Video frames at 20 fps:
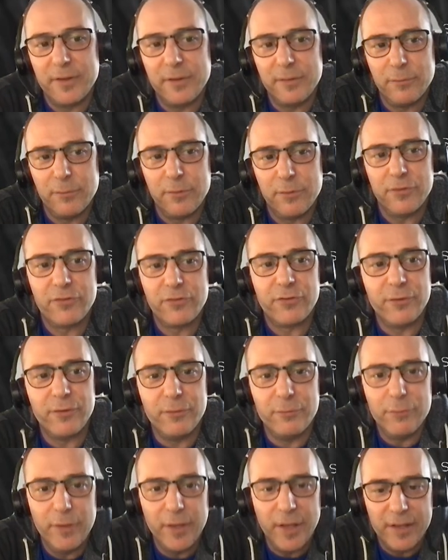but once
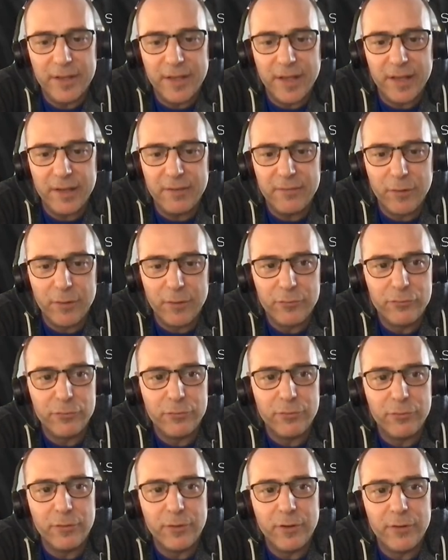it can evolve
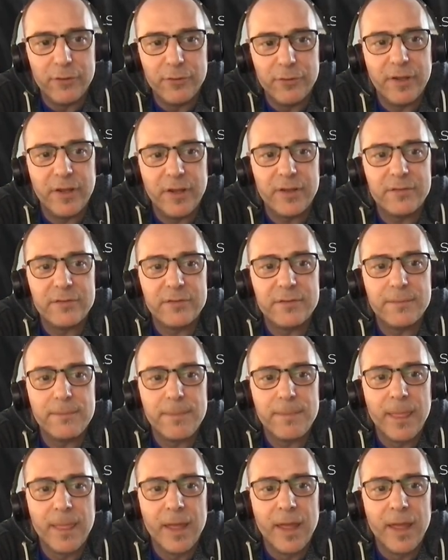to other things.